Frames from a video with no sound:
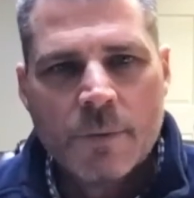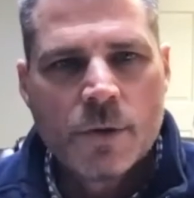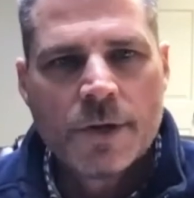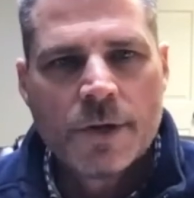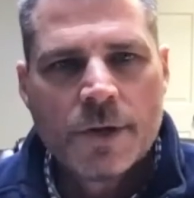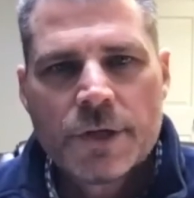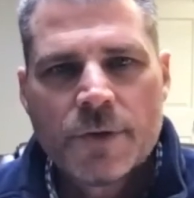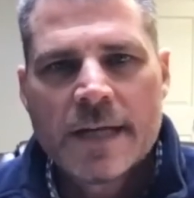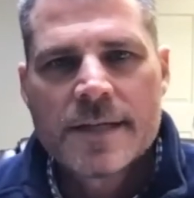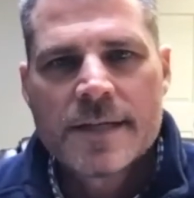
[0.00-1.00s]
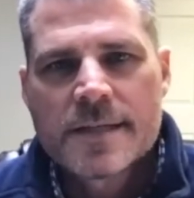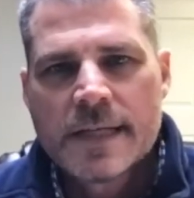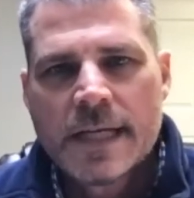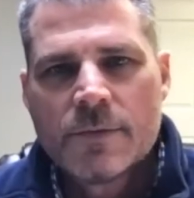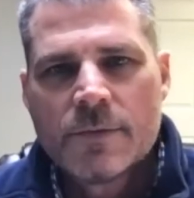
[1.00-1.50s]
I was going through a dry
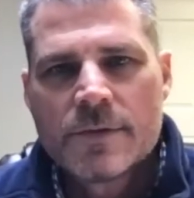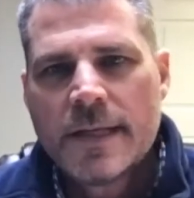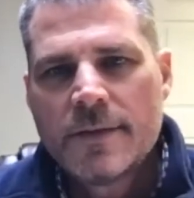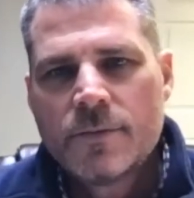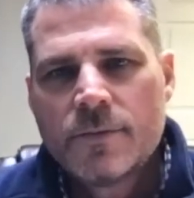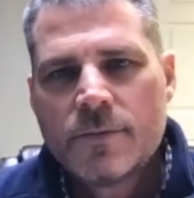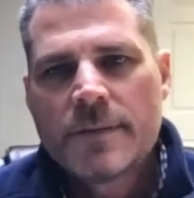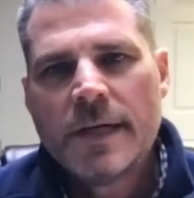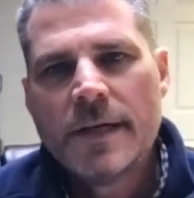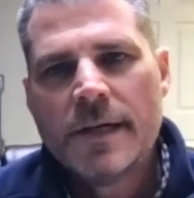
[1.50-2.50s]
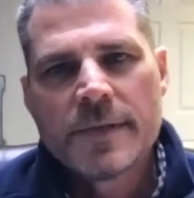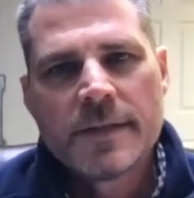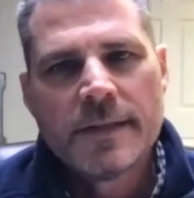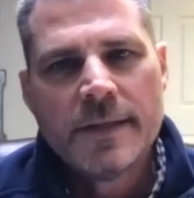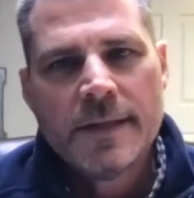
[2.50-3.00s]
season. I was sitting, watching my
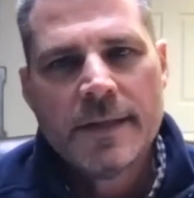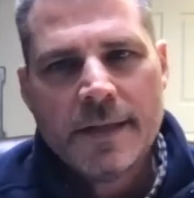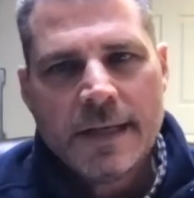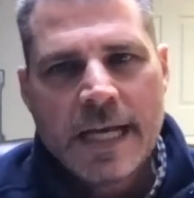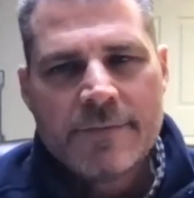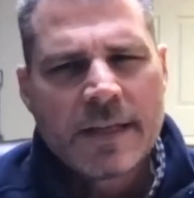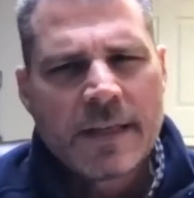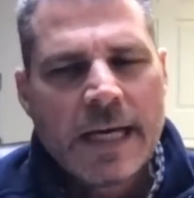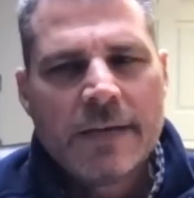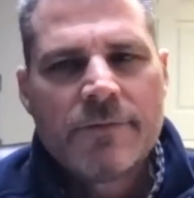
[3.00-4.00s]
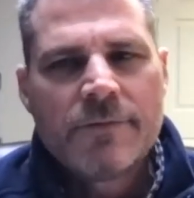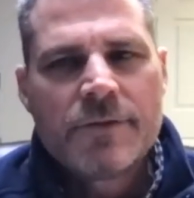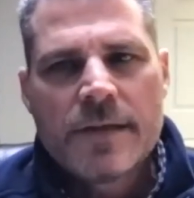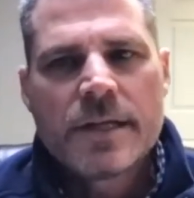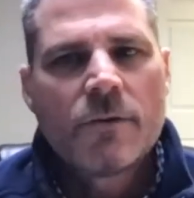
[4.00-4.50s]
husband having
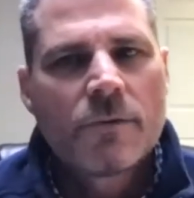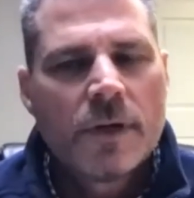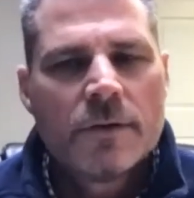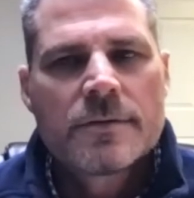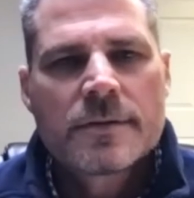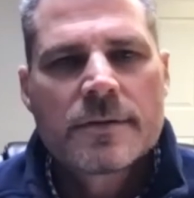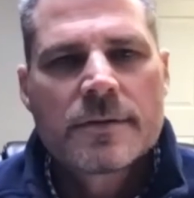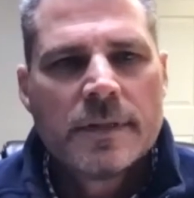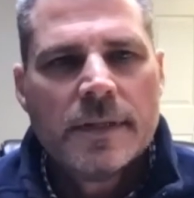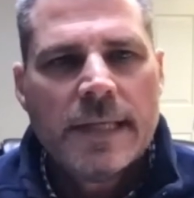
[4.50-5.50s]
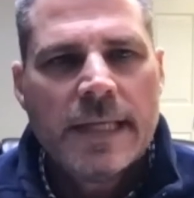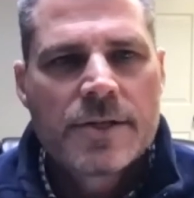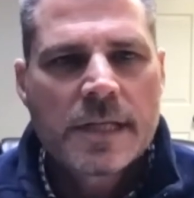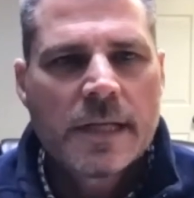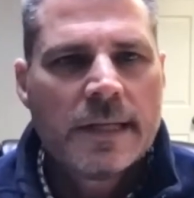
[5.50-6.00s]
life-changing growth.
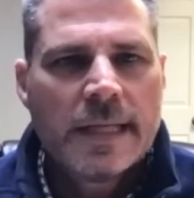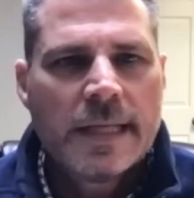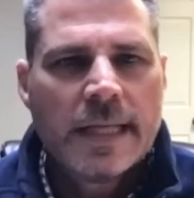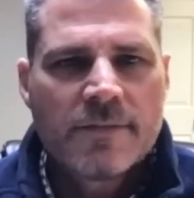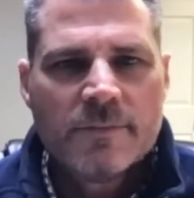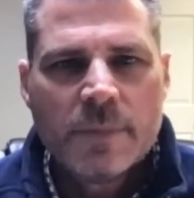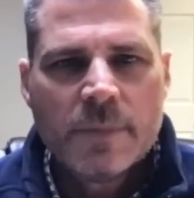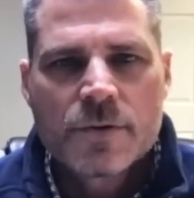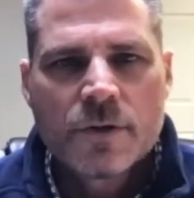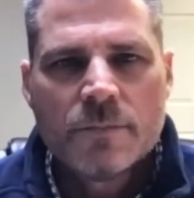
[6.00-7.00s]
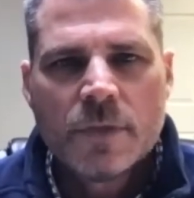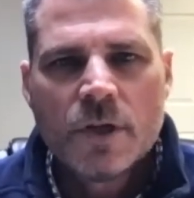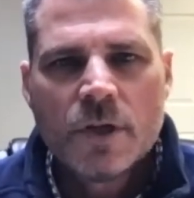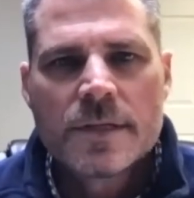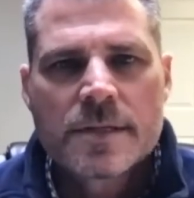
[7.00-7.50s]
Each Sunday, he was having emotional
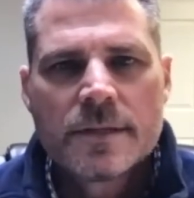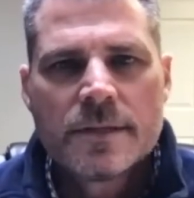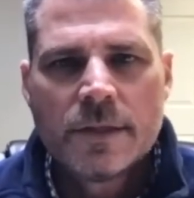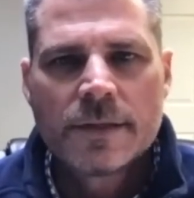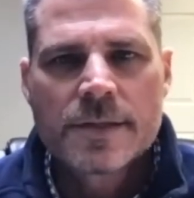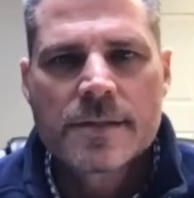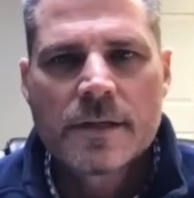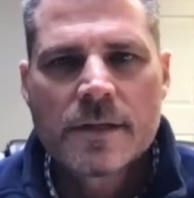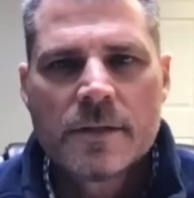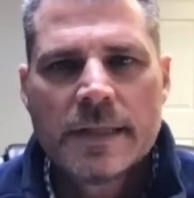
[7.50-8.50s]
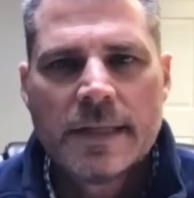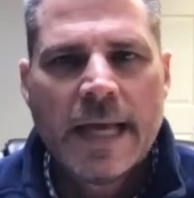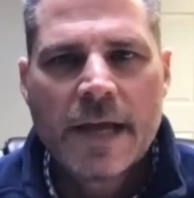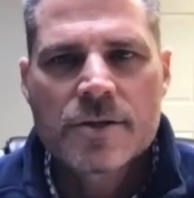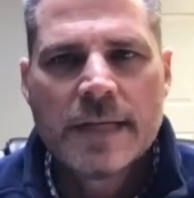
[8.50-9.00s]
moments during the sermon,
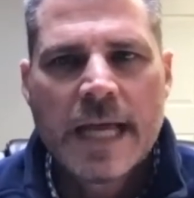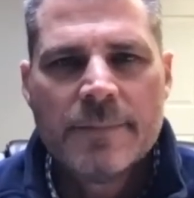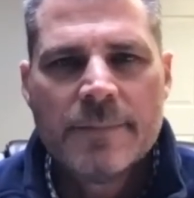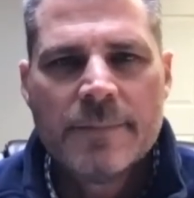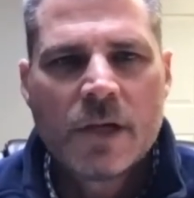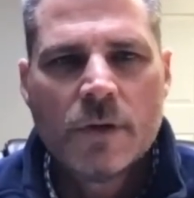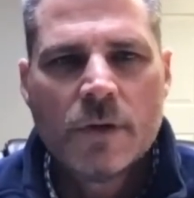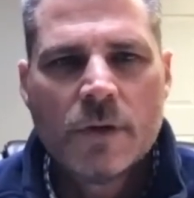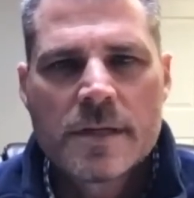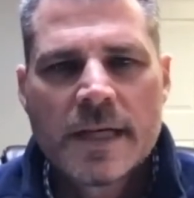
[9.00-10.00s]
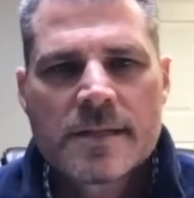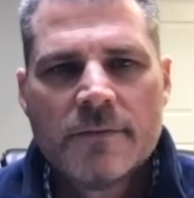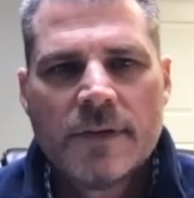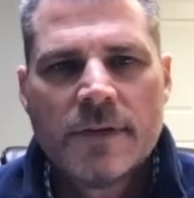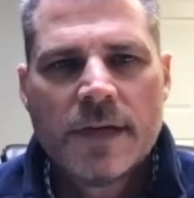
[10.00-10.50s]
and it actually had me questioning my
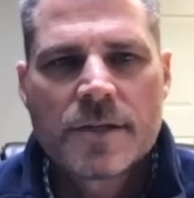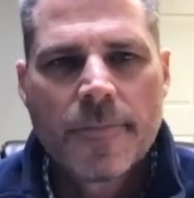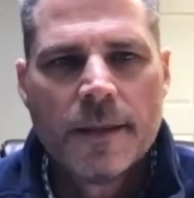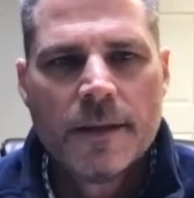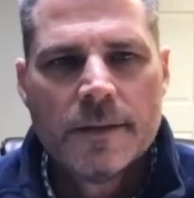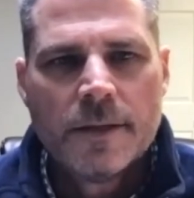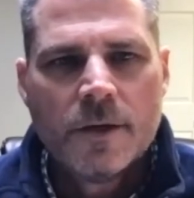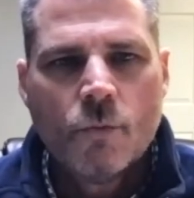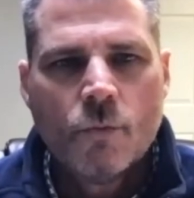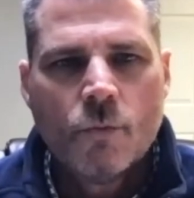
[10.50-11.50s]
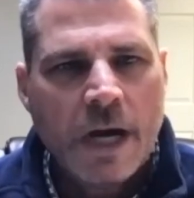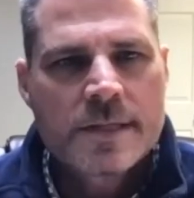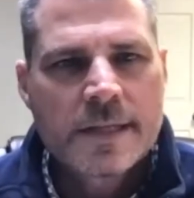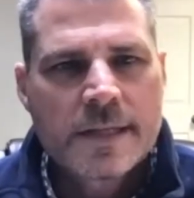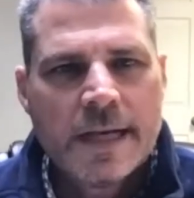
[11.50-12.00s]
salvation. Why
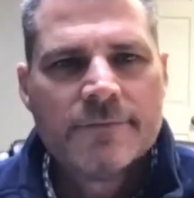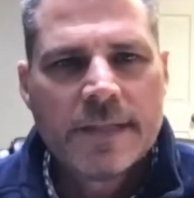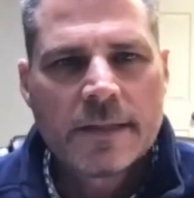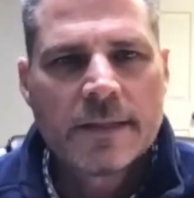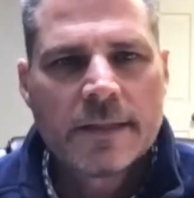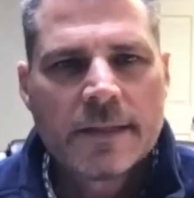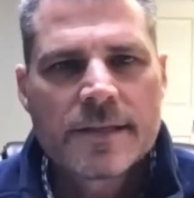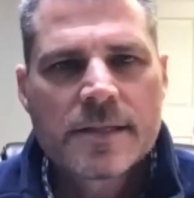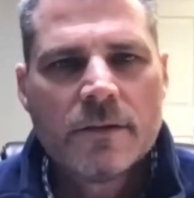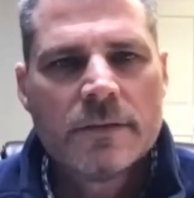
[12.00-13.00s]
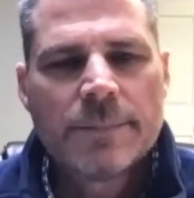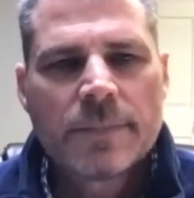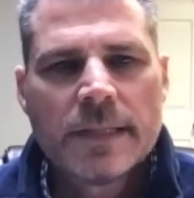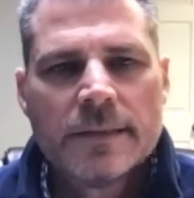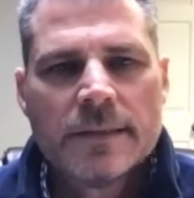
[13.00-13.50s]
wasn't I feeling things so
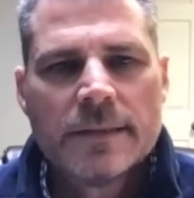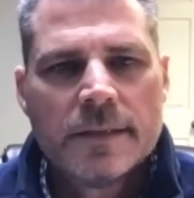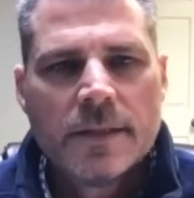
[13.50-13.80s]
deeply?